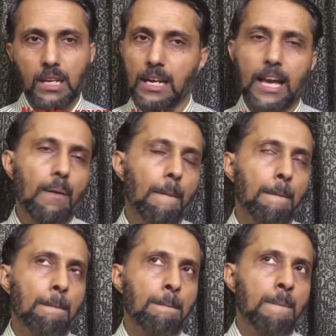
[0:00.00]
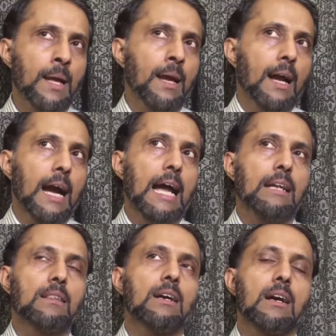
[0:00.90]
Clear?
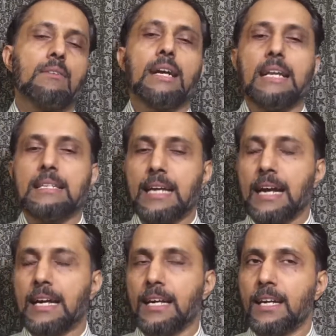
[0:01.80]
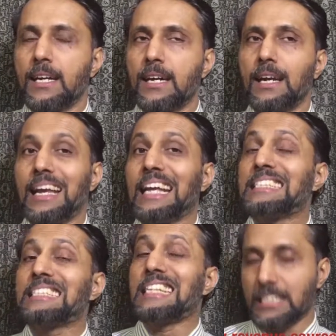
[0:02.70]
And third one is that
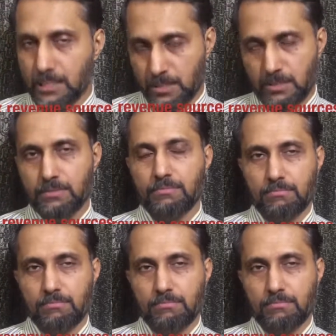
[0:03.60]
escheats.